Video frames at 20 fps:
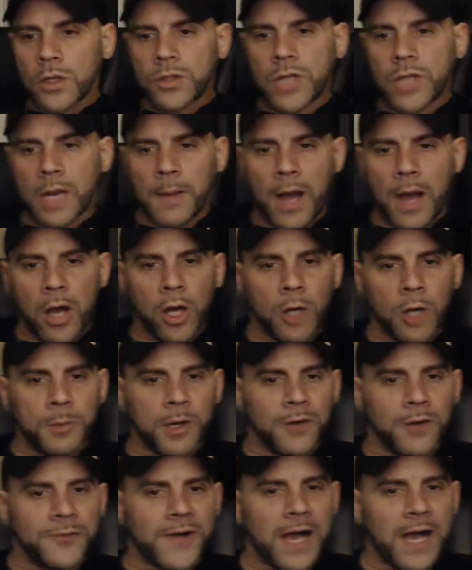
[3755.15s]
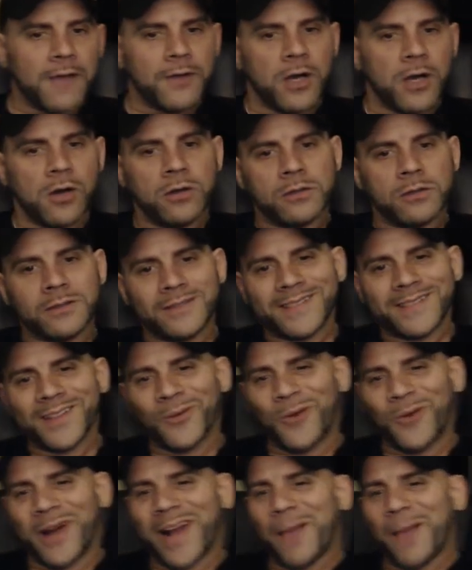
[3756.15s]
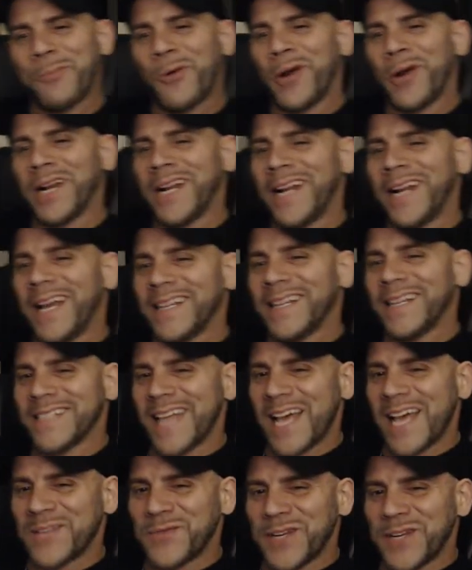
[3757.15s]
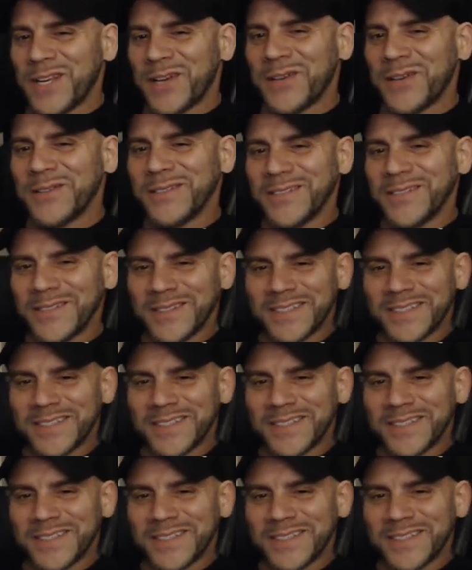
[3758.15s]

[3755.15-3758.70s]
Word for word: Talking about Hobo 50, the one I pointed at this last video.